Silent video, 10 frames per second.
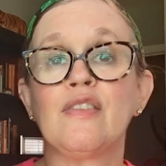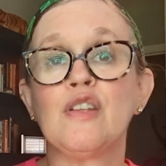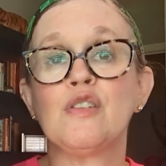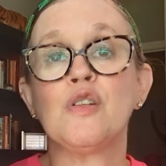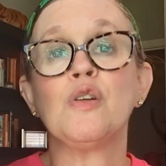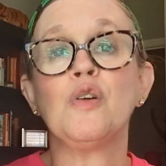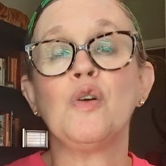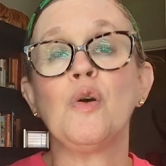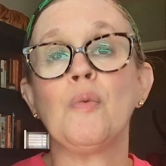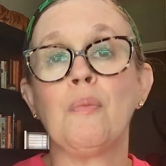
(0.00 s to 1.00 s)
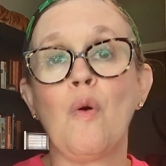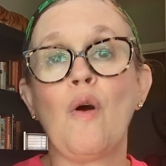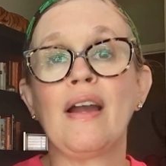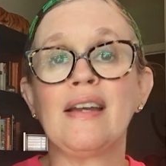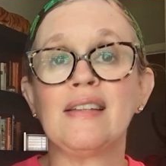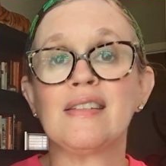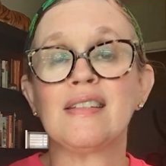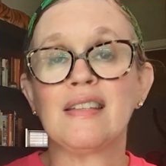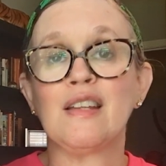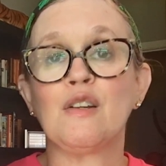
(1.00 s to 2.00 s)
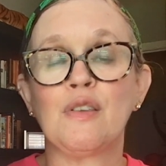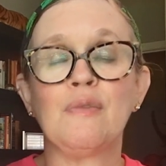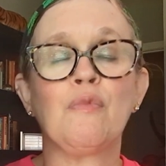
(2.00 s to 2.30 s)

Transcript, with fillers: the two boys that are the